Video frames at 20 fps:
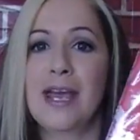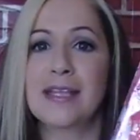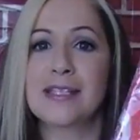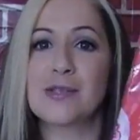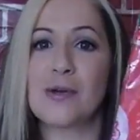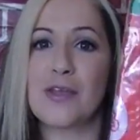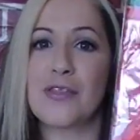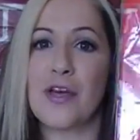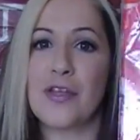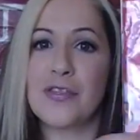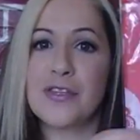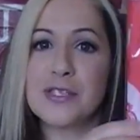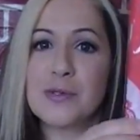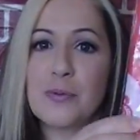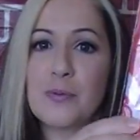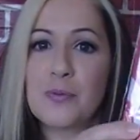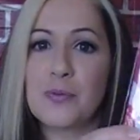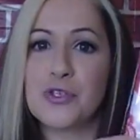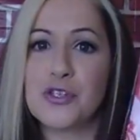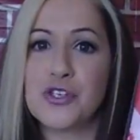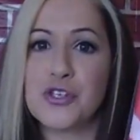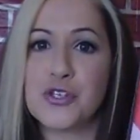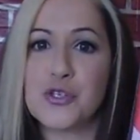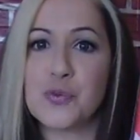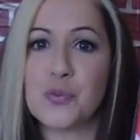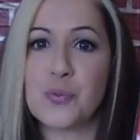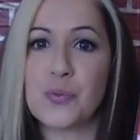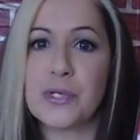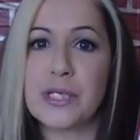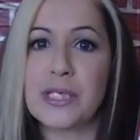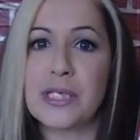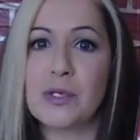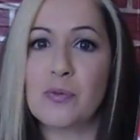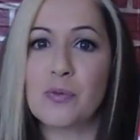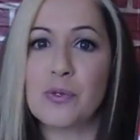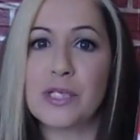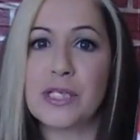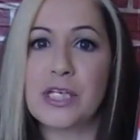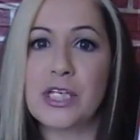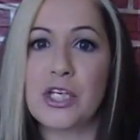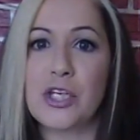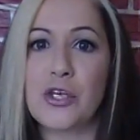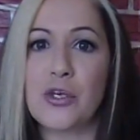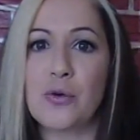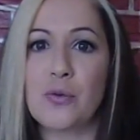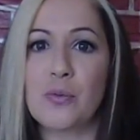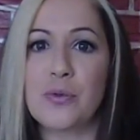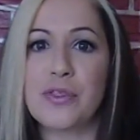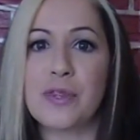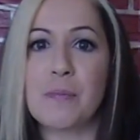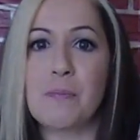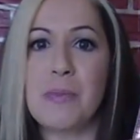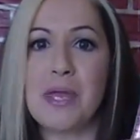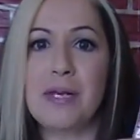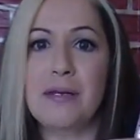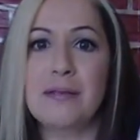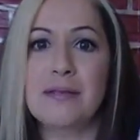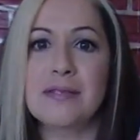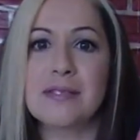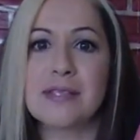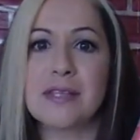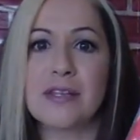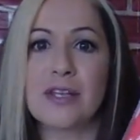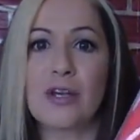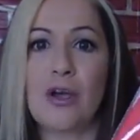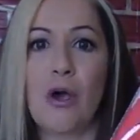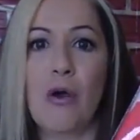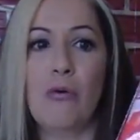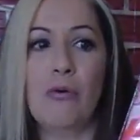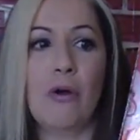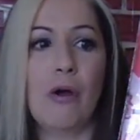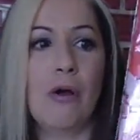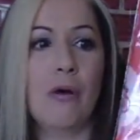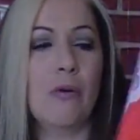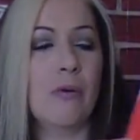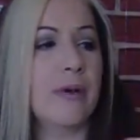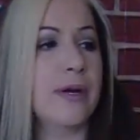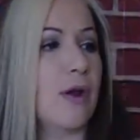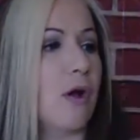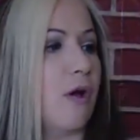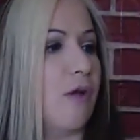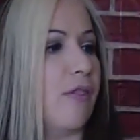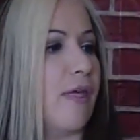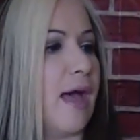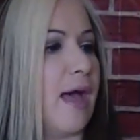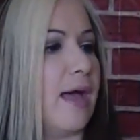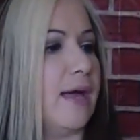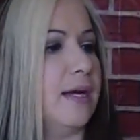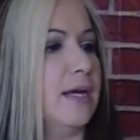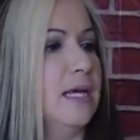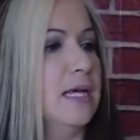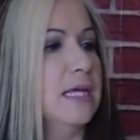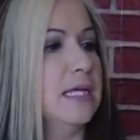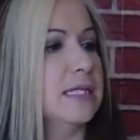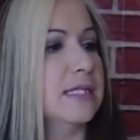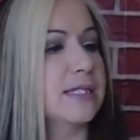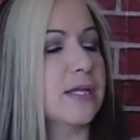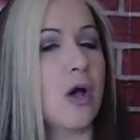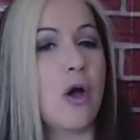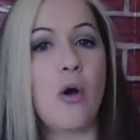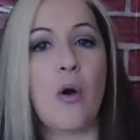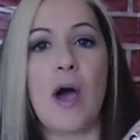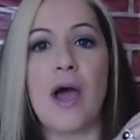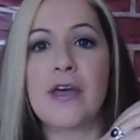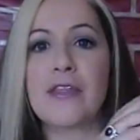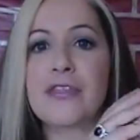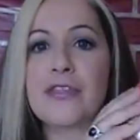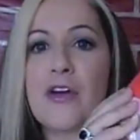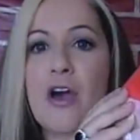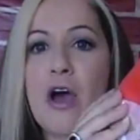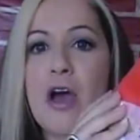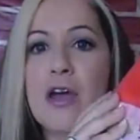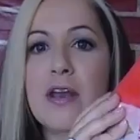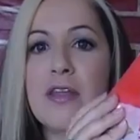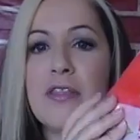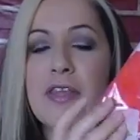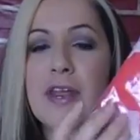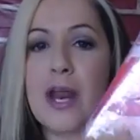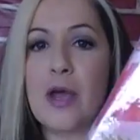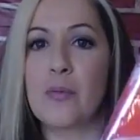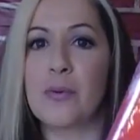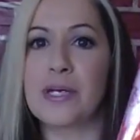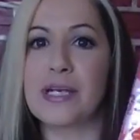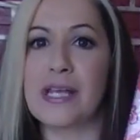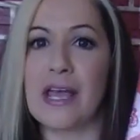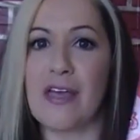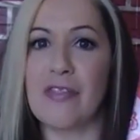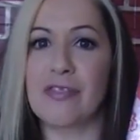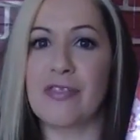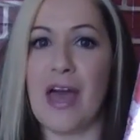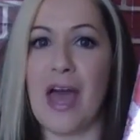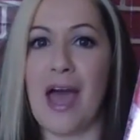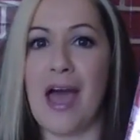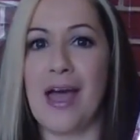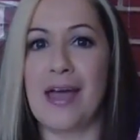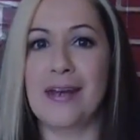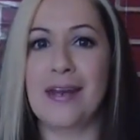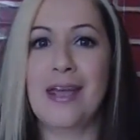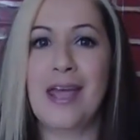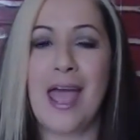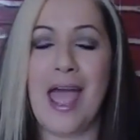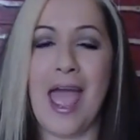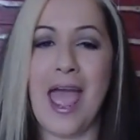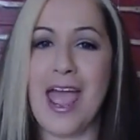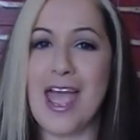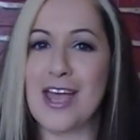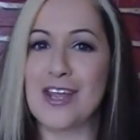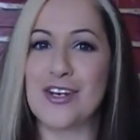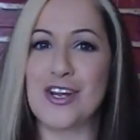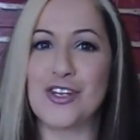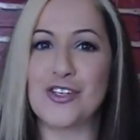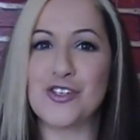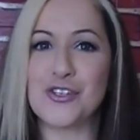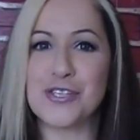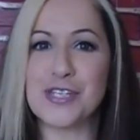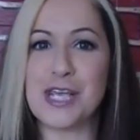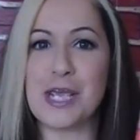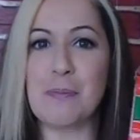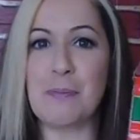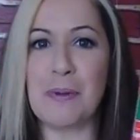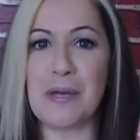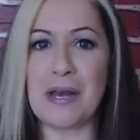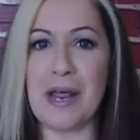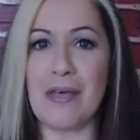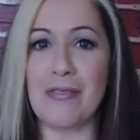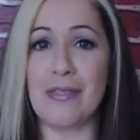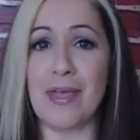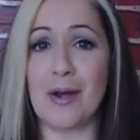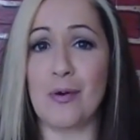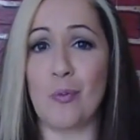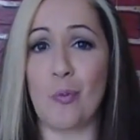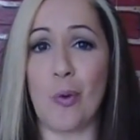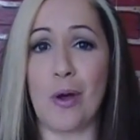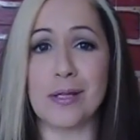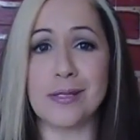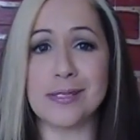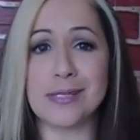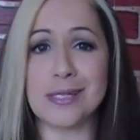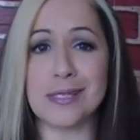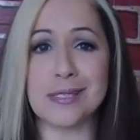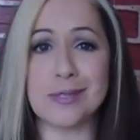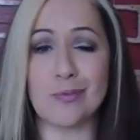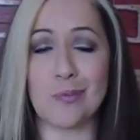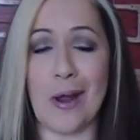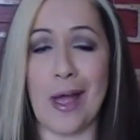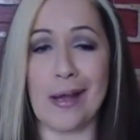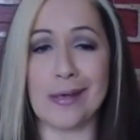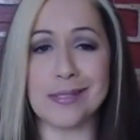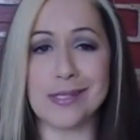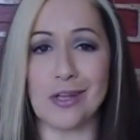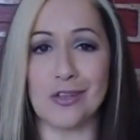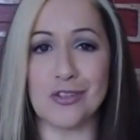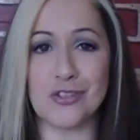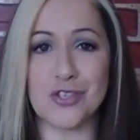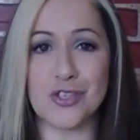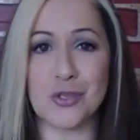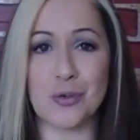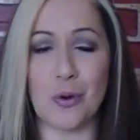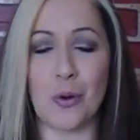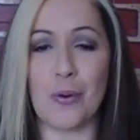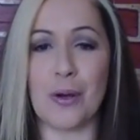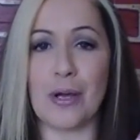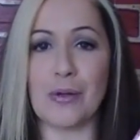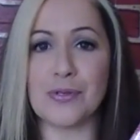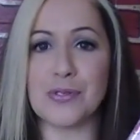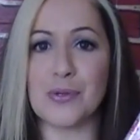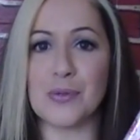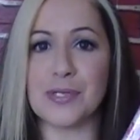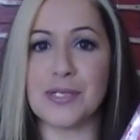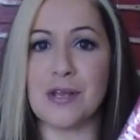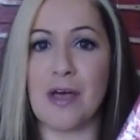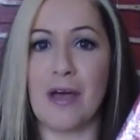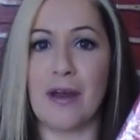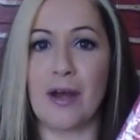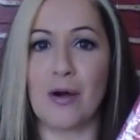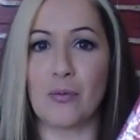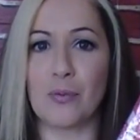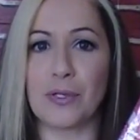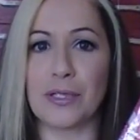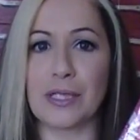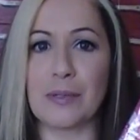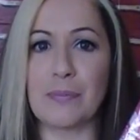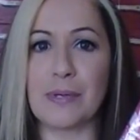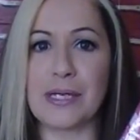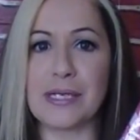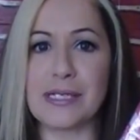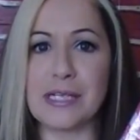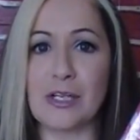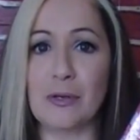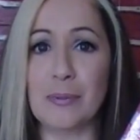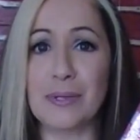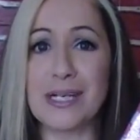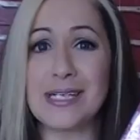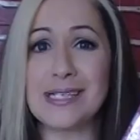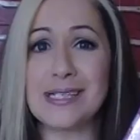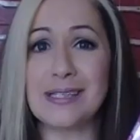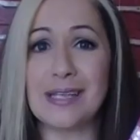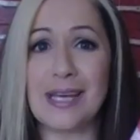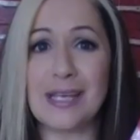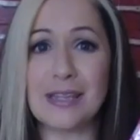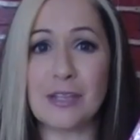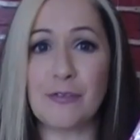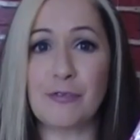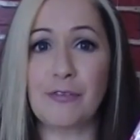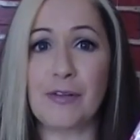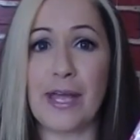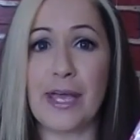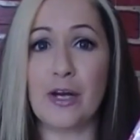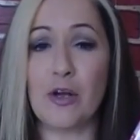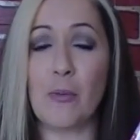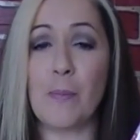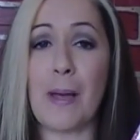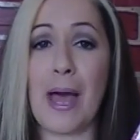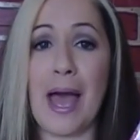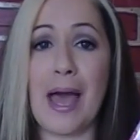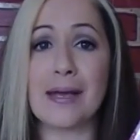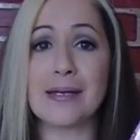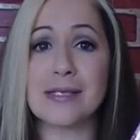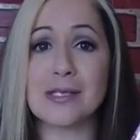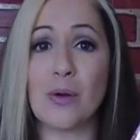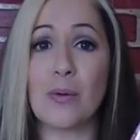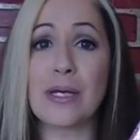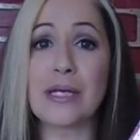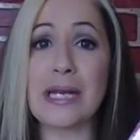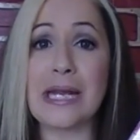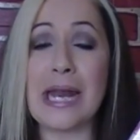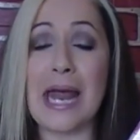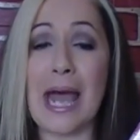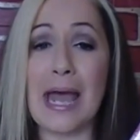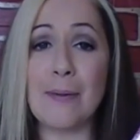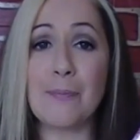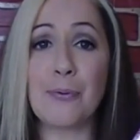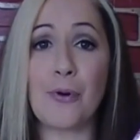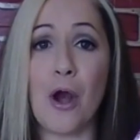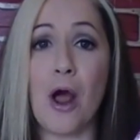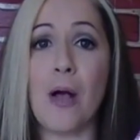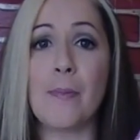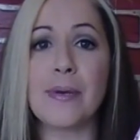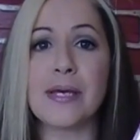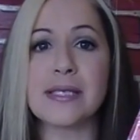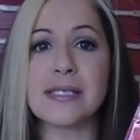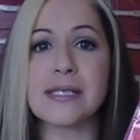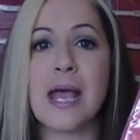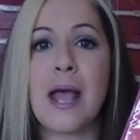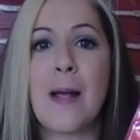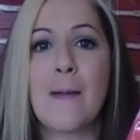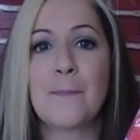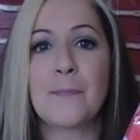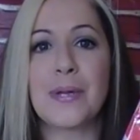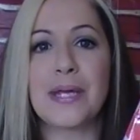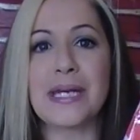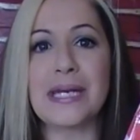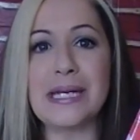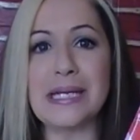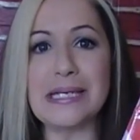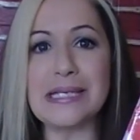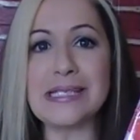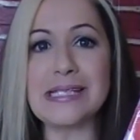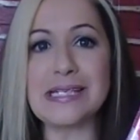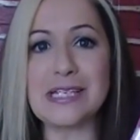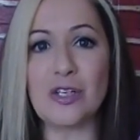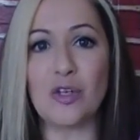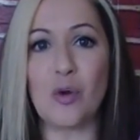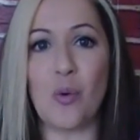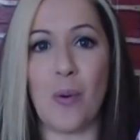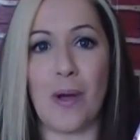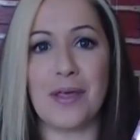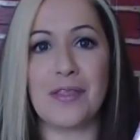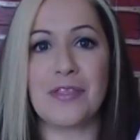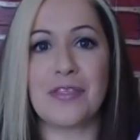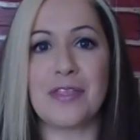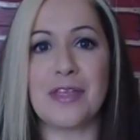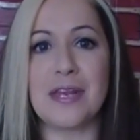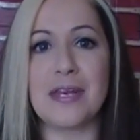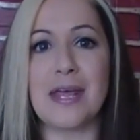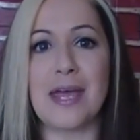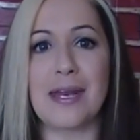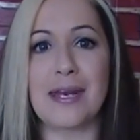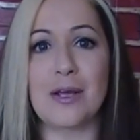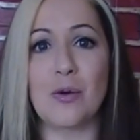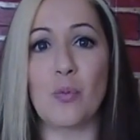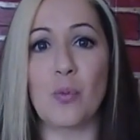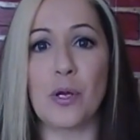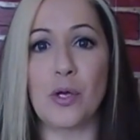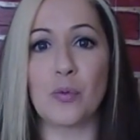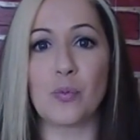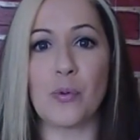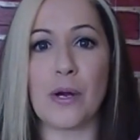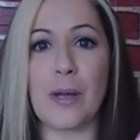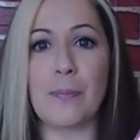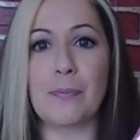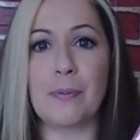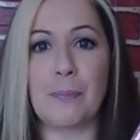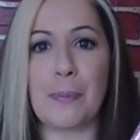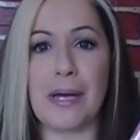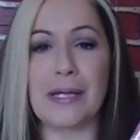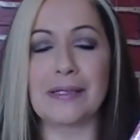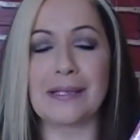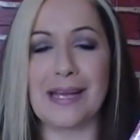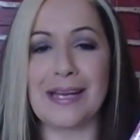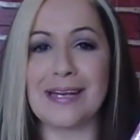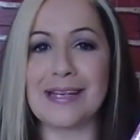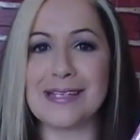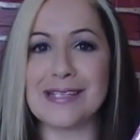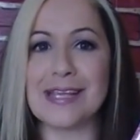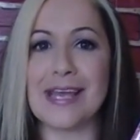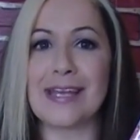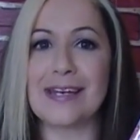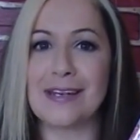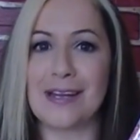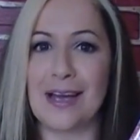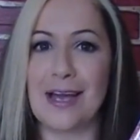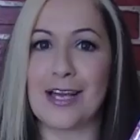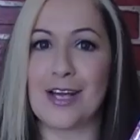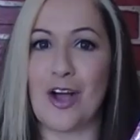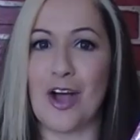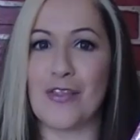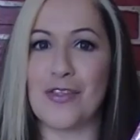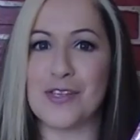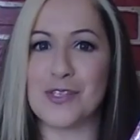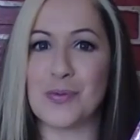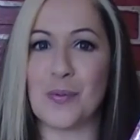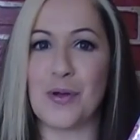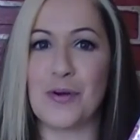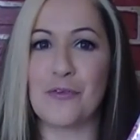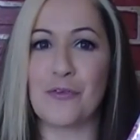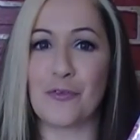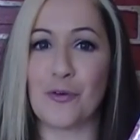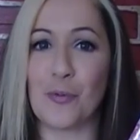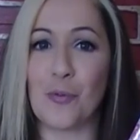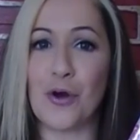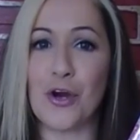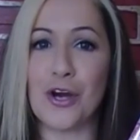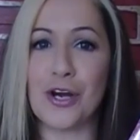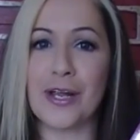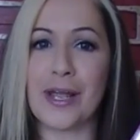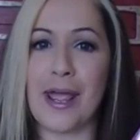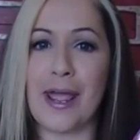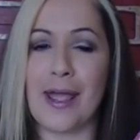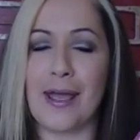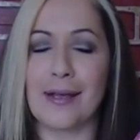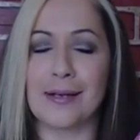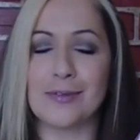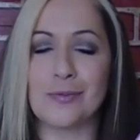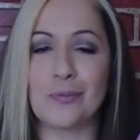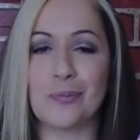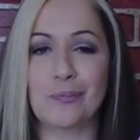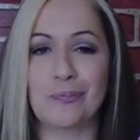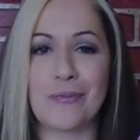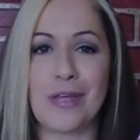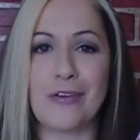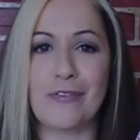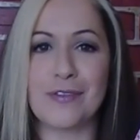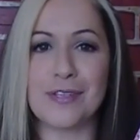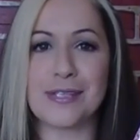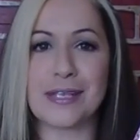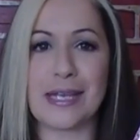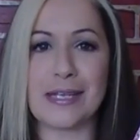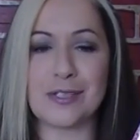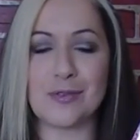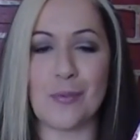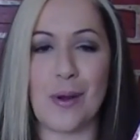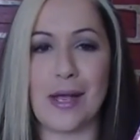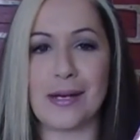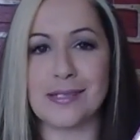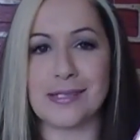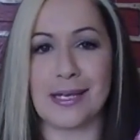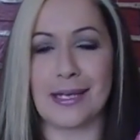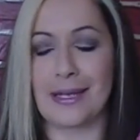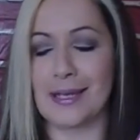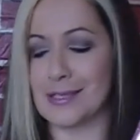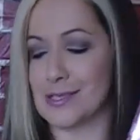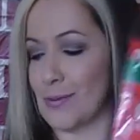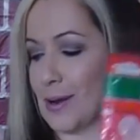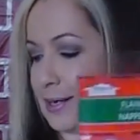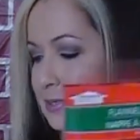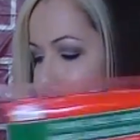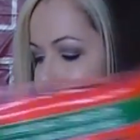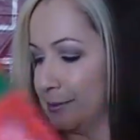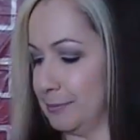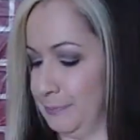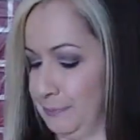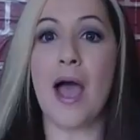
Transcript: And so I thought this one was just really, really cute with the mittens and the cocoa and all that. So I thought that I would get that and just keep it, and then once it's wrecked, I'll just throw it out, so it's not a really big deal. But I did like the flannel back, so it had promise, but it is still quite thin and it will rip. But like I said, I got this one for work, and if it gets wrecked, it gets wrecked.